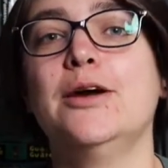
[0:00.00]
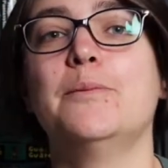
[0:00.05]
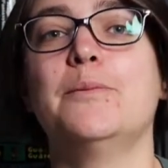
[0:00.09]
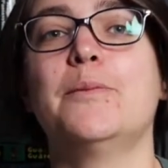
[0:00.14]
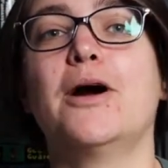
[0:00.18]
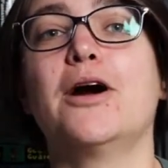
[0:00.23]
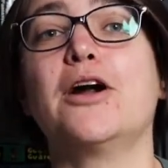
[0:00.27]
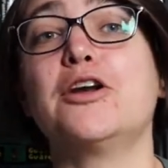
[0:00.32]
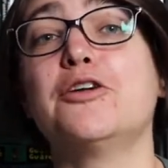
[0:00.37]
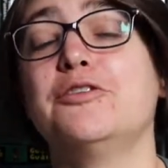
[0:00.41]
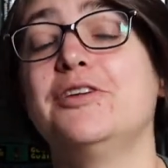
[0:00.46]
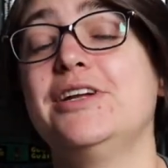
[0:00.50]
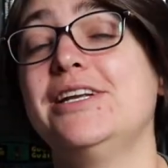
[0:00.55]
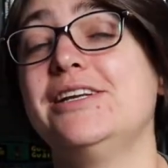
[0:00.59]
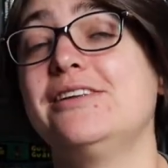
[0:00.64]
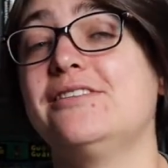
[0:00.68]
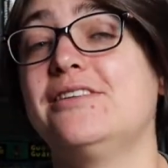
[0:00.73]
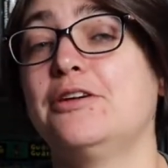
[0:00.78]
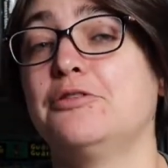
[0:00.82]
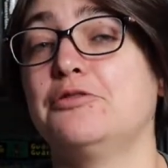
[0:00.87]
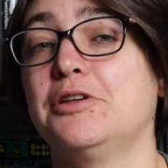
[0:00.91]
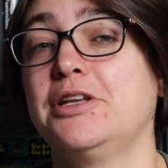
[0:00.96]
Part of it
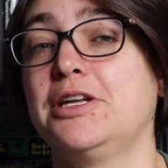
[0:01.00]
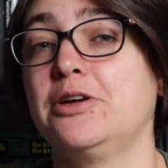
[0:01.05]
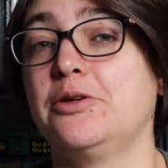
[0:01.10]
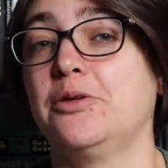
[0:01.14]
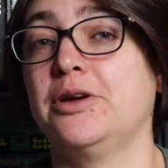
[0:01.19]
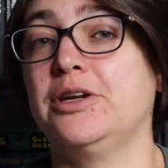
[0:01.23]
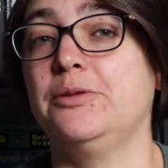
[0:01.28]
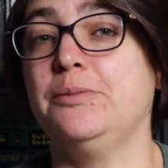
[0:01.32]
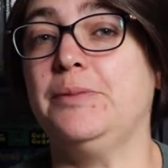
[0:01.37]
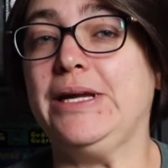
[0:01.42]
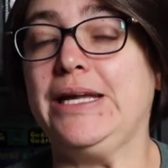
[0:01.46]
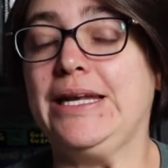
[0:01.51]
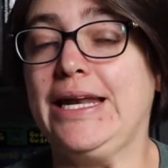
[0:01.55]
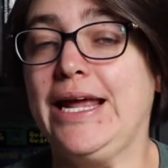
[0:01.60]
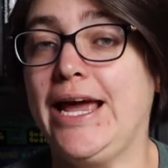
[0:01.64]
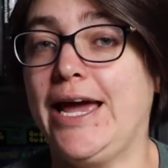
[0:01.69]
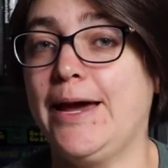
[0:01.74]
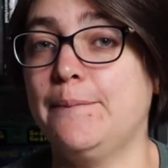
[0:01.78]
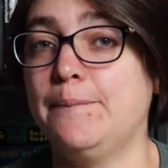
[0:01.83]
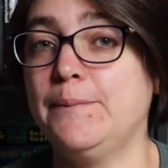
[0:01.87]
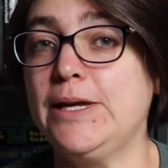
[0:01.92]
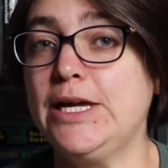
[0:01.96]
is definitely going to be an
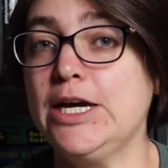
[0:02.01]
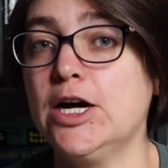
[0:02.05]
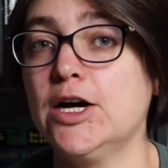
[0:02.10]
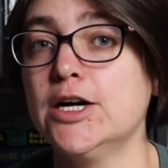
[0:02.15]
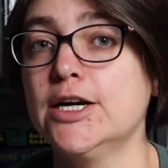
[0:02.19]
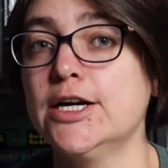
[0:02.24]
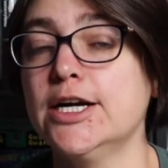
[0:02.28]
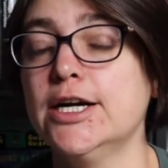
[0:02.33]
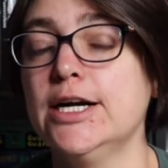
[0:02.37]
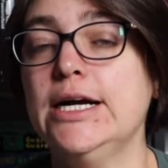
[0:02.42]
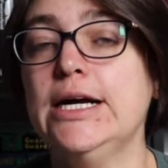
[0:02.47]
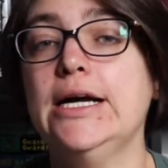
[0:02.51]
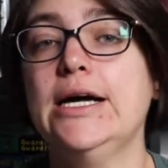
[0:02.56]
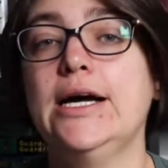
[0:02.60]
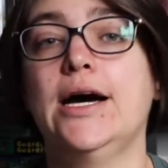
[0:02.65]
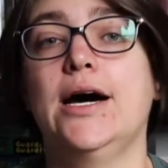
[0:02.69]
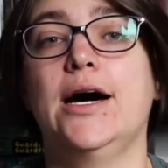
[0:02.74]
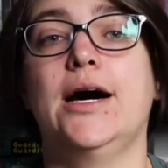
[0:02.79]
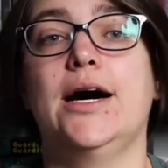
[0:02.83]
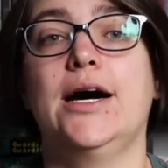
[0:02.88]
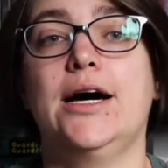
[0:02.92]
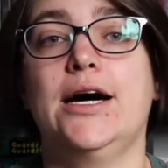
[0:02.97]
MBR,
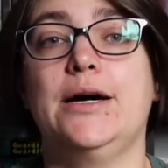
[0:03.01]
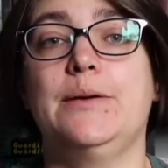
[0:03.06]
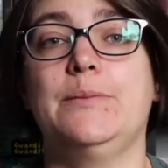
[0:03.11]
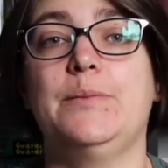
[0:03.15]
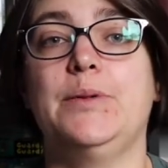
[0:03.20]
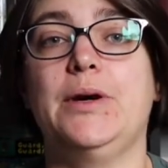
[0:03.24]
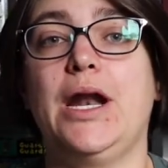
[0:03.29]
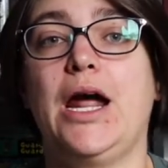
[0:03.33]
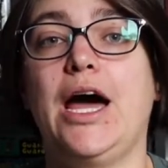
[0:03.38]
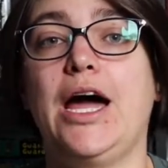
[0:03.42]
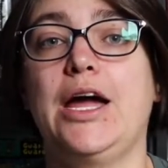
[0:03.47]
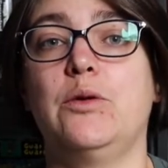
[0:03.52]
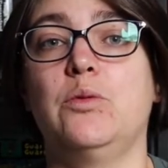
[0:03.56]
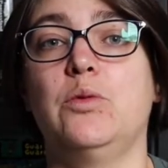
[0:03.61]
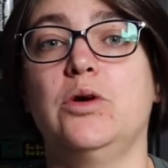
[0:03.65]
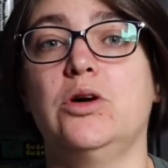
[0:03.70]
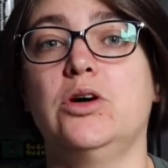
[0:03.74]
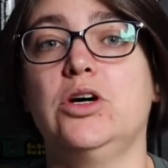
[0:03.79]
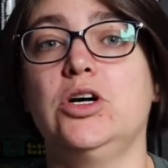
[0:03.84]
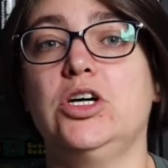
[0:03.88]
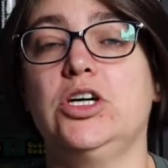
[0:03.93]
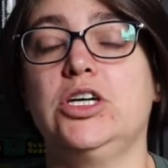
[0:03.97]
but I
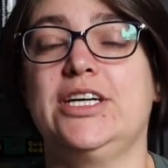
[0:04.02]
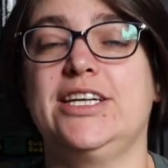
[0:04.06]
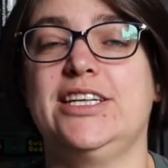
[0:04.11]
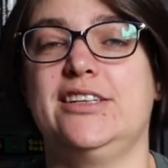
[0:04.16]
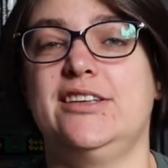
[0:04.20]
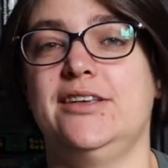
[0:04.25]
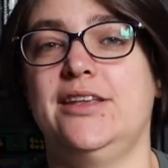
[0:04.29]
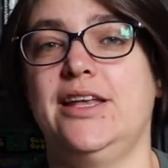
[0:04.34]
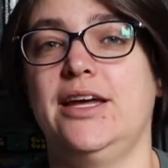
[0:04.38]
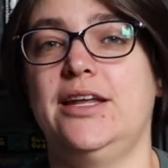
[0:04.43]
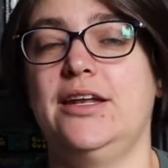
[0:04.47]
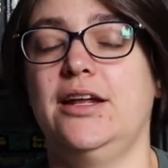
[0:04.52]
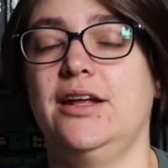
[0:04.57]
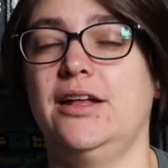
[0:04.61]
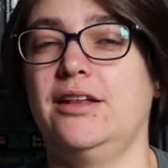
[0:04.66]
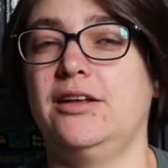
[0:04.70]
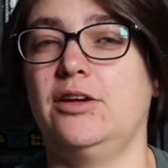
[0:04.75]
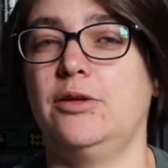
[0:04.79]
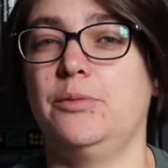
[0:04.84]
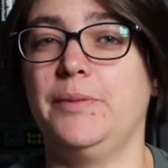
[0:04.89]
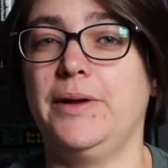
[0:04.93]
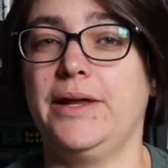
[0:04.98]
will get to that a
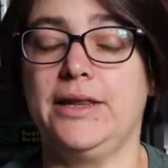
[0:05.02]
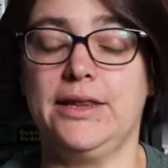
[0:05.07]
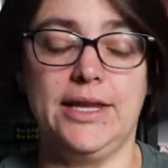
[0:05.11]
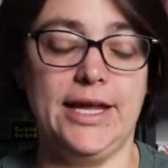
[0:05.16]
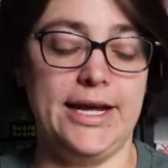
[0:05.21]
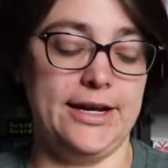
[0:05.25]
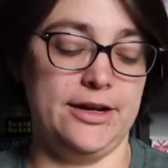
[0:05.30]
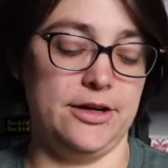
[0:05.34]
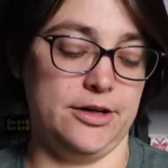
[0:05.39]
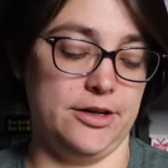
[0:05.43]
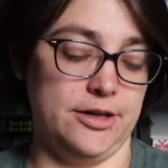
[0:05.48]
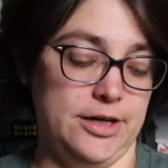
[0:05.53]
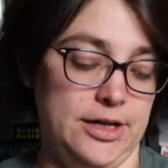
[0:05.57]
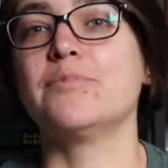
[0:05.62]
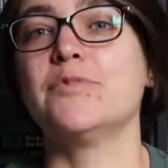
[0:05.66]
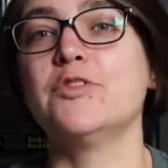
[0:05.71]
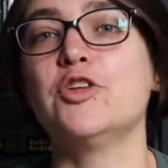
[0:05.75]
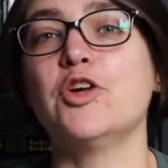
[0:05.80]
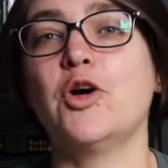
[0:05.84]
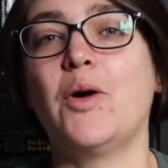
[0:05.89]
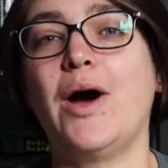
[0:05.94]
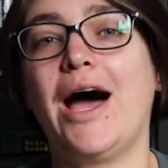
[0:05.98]
little bit later.
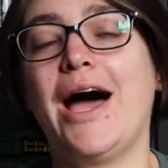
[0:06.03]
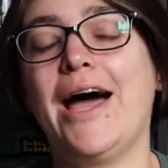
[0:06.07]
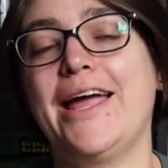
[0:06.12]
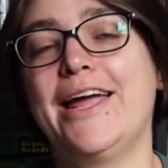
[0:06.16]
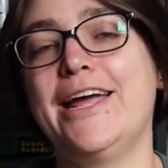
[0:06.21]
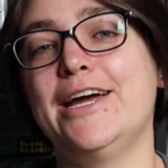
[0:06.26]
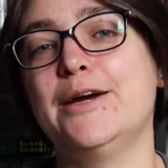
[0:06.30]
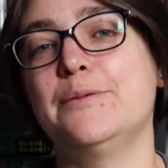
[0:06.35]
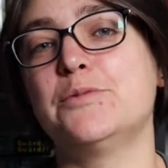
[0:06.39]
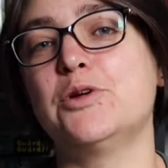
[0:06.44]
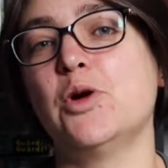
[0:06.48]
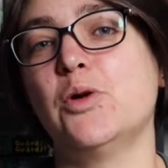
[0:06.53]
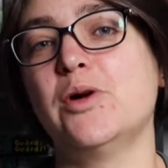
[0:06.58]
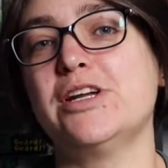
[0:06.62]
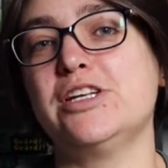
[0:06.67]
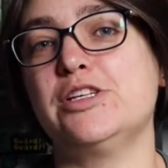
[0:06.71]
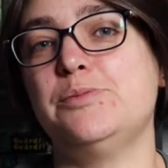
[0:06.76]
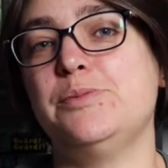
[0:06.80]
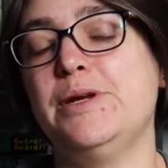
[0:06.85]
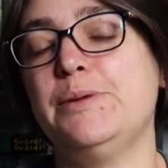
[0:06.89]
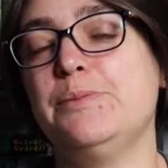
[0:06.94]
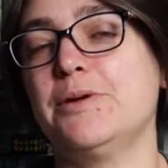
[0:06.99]
So I am going
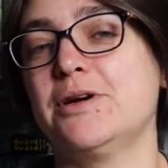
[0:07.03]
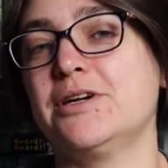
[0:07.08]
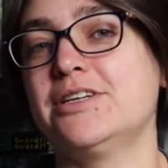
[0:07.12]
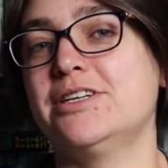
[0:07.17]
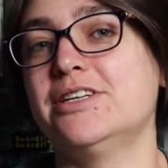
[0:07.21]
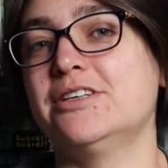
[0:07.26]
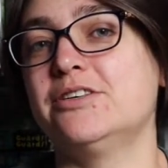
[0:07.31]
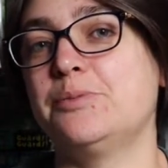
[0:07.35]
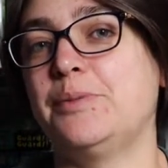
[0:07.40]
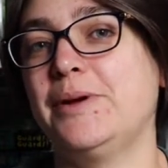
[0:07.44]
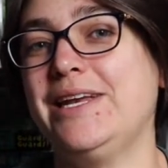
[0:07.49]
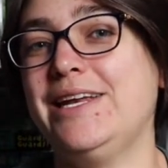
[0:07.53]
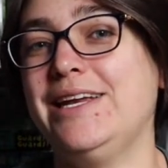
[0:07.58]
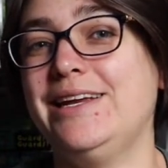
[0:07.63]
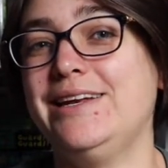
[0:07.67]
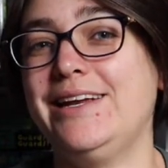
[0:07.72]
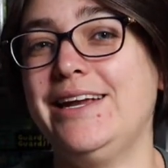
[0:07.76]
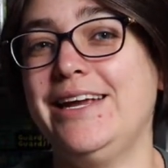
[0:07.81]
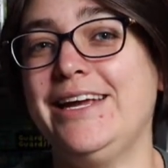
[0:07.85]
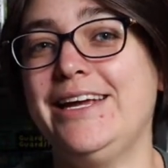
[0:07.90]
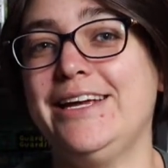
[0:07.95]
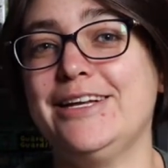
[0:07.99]
to be participating
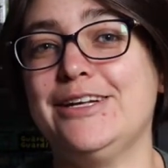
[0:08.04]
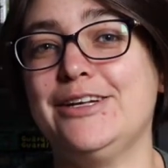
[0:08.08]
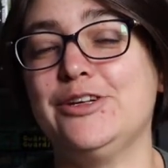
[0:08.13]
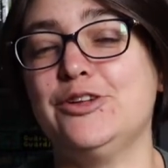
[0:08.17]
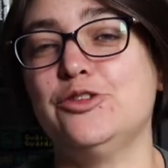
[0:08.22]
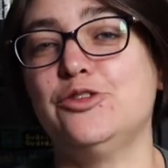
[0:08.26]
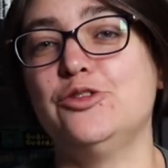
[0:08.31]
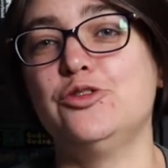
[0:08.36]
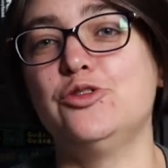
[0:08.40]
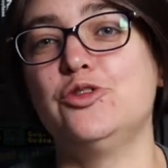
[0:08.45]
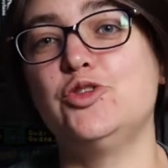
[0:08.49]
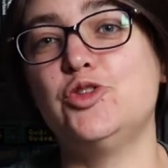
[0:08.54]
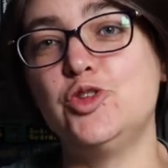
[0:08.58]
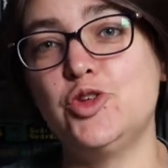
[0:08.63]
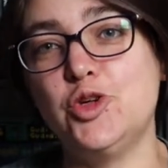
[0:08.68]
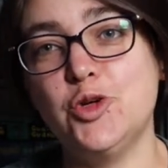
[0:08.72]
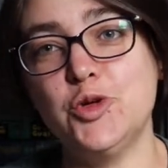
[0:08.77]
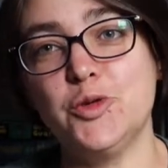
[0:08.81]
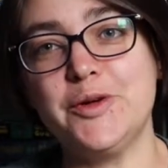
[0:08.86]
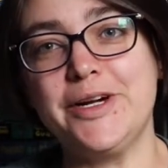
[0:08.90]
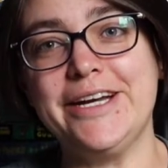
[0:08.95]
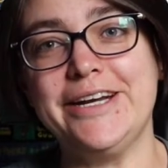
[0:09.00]
in
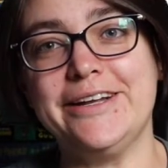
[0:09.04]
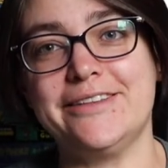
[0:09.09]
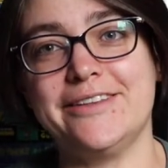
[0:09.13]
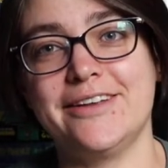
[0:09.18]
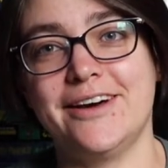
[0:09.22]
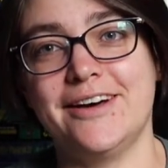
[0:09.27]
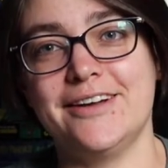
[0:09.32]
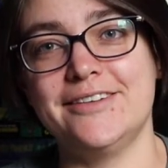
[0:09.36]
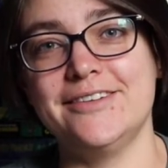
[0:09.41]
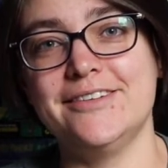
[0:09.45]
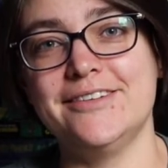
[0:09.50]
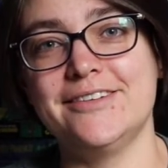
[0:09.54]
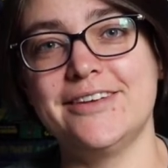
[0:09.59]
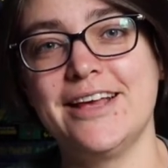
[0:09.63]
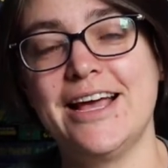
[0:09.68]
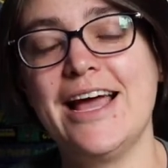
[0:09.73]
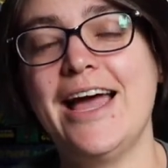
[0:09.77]
2 readathons.